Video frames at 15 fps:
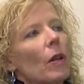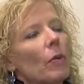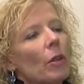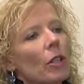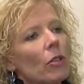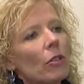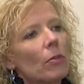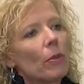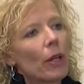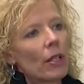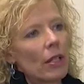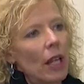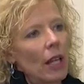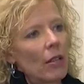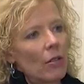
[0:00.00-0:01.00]
when we do a
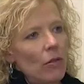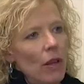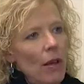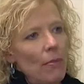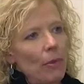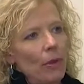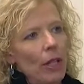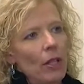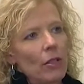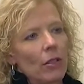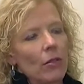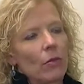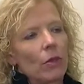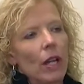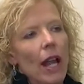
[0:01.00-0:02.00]
breast cancer
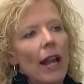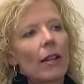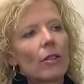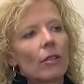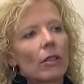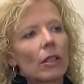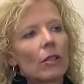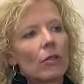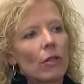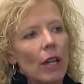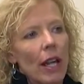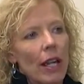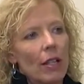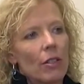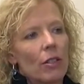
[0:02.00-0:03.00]
operation, we're actually
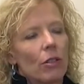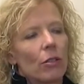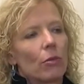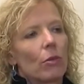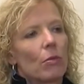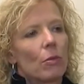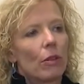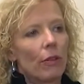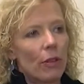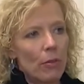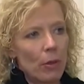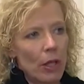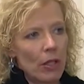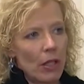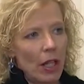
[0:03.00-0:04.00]
trying to remove the
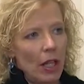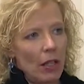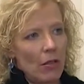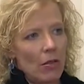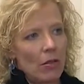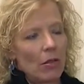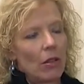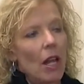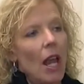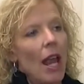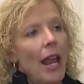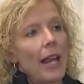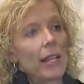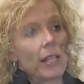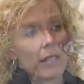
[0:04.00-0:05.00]
breast cancer
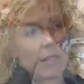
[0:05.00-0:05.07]
and